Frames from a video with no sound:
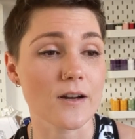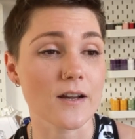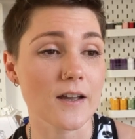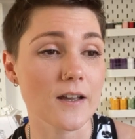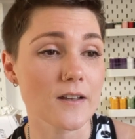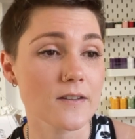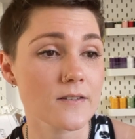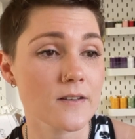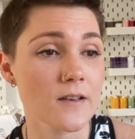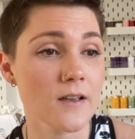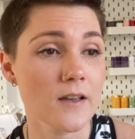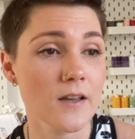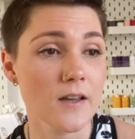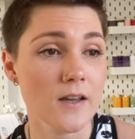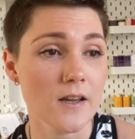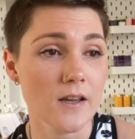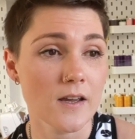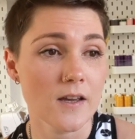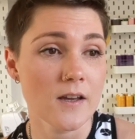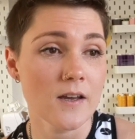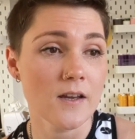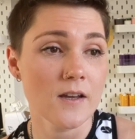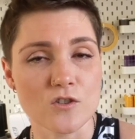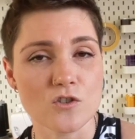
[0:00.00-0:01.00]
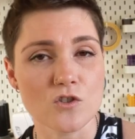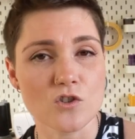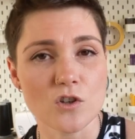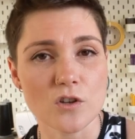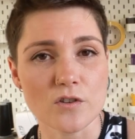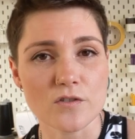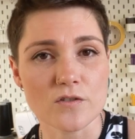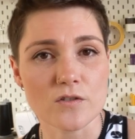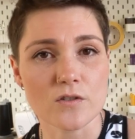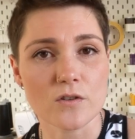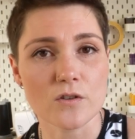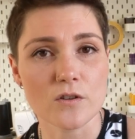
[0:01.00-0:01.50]
I guess. It's
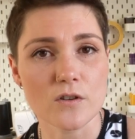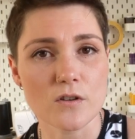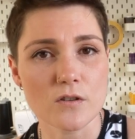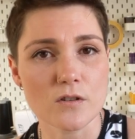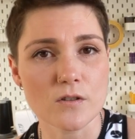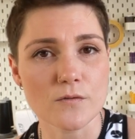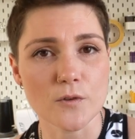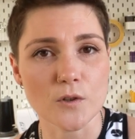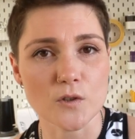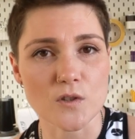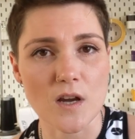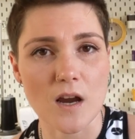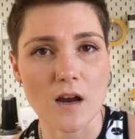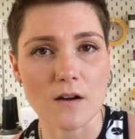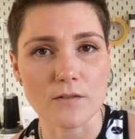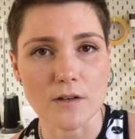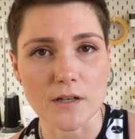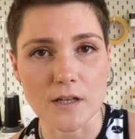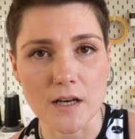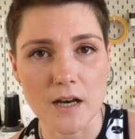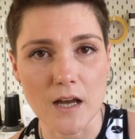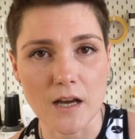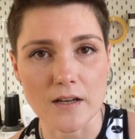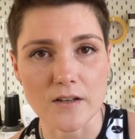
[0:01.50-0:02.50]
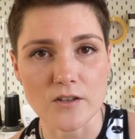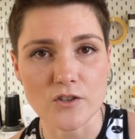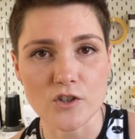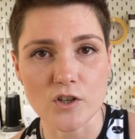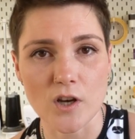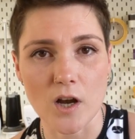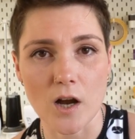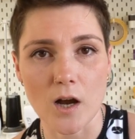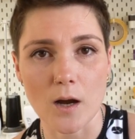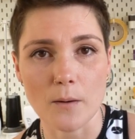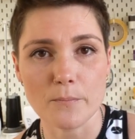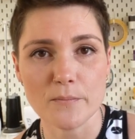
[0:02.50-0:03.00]
just so useful to have a nice
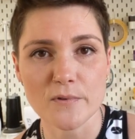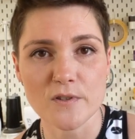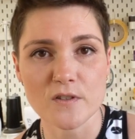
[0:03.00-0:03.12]
sharp